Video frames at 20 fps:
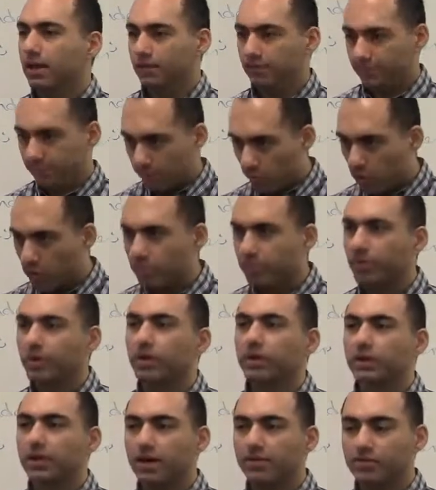
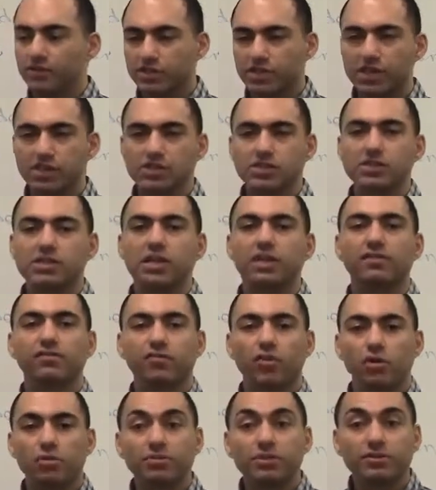Informal conversations,
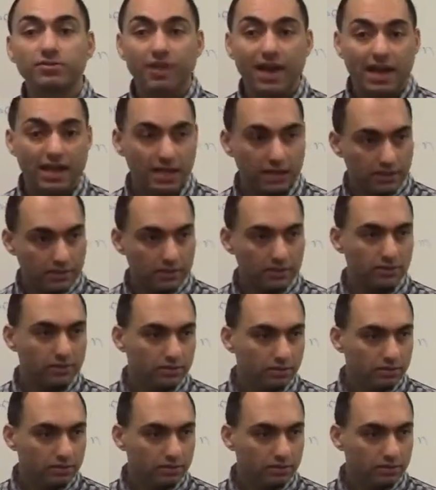informal writing,